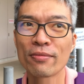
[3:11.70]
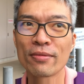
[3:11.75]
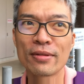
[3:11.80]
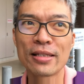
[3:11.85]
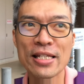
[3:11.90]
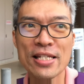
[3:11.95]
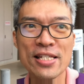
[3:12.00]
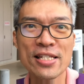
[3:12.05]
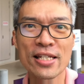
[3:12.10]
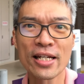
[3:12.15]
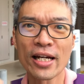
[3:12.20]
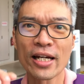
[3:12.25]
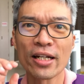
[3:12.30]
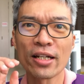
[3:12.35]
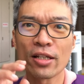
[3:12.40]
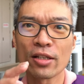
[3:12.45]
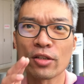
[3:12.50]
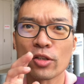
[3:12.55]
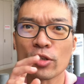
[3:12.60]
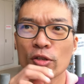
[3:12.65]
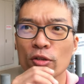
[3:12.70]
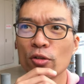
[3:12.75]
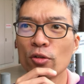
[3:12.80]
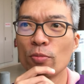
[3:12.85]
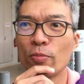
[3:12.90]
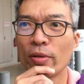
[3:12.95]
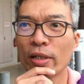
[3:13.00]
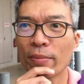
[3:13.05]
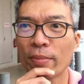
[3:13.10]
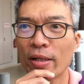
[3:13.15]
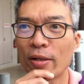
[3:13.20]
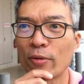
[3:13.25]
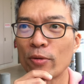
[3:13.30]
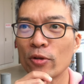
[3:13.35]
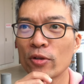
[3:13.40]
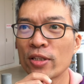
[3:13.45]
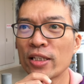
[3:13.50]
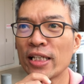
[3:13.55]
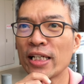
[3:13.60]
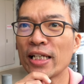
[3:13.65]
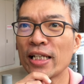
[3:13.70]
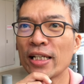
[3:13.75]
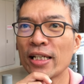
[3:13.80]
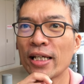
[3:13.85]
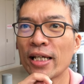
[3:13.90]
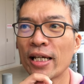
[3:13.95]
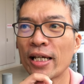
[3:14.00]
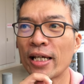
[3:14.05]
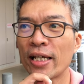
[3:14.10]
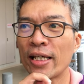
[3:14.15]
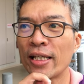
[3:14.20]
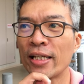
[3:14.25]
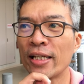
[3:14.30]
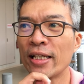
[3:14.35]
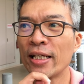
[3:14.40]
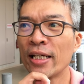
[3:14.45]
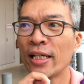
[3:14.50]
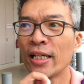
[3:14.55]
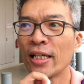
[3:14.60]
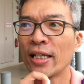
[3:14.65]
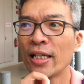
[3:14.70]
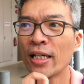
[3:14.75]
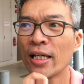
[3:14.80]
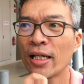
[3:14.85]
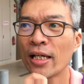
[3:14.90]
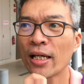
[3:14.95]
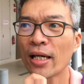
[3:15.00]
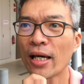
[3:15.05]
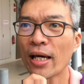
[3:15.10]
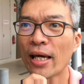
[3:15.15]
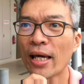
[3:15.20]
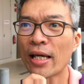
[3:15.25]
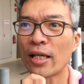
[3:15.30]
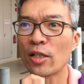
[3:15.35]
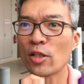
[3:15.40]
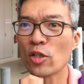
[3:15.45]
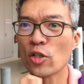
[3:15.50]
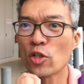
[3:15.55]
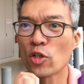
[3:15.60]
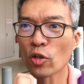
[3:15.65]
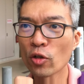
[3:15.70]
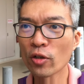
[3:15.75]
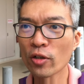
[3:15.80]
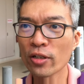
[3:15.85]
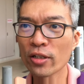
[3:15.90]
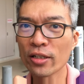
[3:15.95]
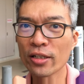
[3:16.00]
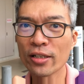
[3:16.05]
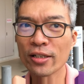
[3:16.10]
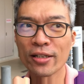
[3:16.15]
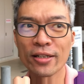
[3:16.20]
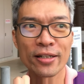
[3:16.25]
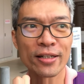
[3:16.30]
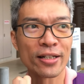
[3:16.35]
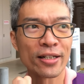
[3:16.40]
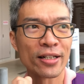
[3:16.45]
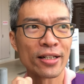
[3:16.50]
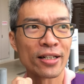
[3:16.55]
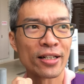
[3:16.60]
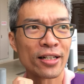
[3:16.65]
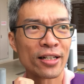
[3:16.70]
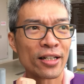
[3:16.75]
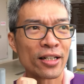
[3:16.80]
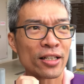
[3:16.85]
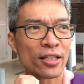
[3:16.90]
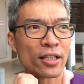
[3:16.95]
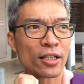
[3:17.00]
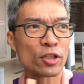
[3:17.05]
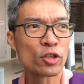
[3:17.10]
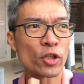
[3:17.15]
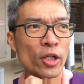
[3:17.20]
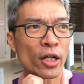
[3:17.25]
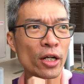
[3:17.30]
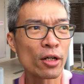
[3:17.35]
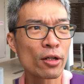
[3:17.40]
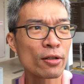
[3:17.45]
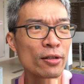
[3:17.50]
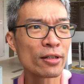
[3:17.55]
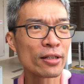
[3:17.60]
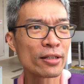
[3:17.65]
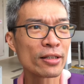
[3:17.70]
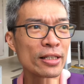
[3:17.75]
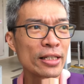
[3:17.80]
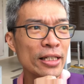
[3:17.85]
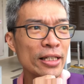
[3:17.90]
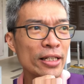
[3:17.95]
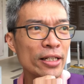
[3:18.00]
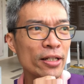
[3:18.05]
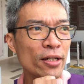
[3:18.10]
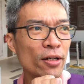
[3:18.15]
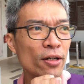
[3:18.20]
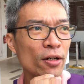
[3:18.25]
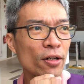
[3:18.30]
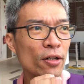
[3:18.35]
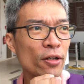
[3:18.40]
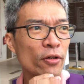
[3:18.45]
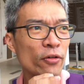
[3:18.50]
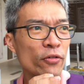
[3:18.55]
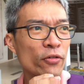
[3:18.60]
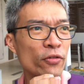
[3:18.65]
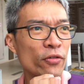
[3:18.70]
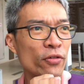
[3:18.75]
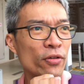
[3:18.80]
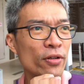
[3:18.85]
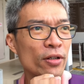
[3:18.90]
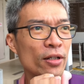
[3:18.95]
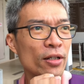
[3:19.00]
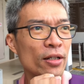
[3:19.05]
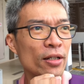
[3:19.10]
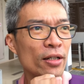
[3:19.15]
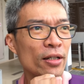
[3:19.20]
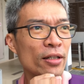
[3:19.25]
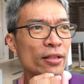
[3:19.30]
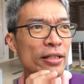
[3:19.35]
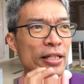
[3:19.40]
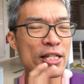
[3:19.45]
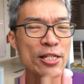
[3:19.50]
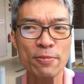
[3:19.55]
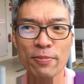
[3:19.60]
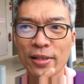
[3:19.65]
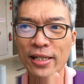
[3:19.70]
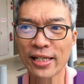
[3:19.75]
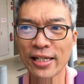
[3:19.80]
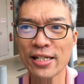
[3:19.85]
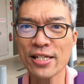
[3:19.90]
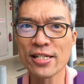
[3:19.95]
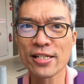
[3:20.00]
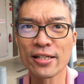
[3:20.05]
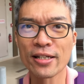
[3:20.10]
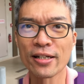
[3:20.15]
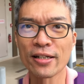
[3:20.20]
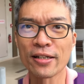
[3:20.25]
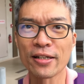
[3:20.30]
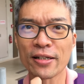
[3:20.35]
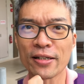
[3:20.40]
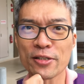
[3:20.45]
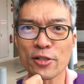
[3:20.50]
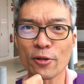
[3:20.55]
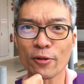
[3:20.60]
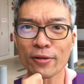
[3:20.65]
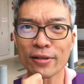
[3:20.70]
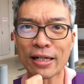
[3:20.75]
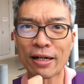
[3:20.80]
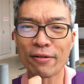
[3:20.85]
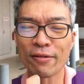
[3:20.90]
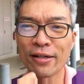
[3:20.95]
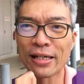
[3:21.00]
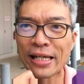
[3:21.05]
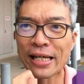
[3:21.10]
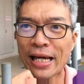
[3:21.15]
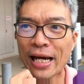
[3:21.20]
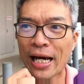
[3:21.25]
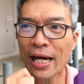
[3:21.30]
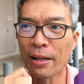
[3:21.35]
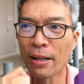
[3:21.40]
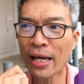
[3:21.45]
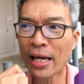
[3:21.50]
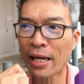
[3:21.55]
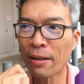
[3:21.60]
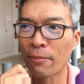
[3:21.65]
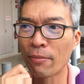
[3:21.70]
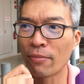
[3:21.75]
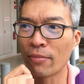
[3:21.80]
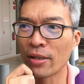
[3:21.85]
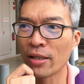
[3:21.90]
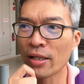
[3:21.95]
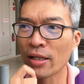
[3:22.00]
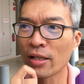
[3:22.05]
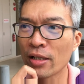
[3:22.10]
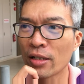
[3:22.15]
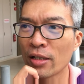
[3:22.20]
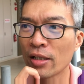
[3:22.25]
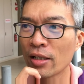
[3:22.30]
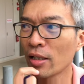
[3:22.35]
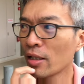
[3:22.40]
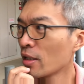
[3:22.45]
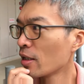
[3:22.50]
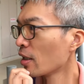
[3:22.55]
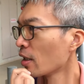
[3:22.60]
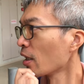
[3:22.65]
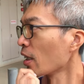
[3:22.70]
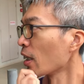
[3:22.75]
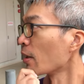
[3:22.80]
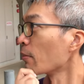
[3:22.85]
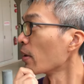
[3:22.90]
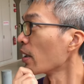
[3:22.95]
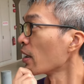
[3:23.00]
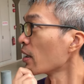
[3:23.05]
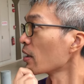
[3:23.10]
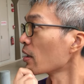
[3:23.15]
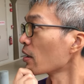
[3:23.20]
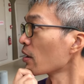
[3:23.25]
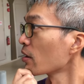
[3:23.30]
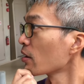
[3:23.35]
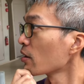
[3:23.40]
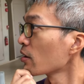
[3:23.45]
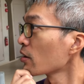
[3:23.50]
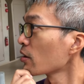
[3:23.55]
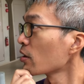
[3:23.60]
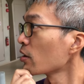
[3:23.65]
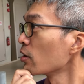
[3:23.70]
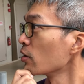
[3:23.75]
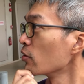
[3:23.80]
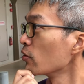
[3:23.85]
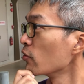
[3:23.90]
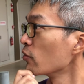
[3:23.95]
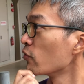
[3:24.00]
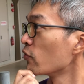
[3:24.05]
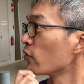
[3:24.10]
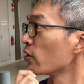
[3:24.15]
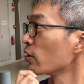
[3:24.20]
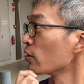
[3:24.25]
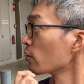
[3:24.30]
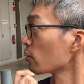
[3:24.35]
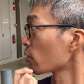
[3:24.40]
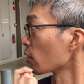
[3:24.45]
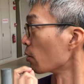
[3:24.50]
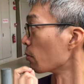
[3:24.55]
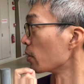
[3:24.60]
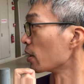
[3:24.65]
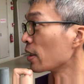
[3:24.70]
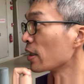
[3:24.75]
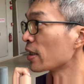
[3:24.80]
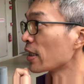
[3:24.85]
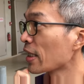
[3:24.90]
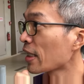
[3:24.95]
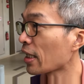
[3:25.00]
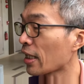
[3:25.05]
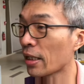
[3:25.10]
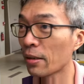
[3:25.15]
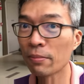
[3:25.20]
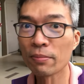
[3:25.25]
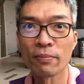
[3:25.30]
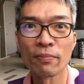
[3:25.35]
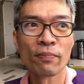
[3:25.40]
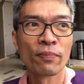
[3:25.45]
Decided to break my routine and enjoy the tranquility of this place. So currently I'm at Hillview Community Club.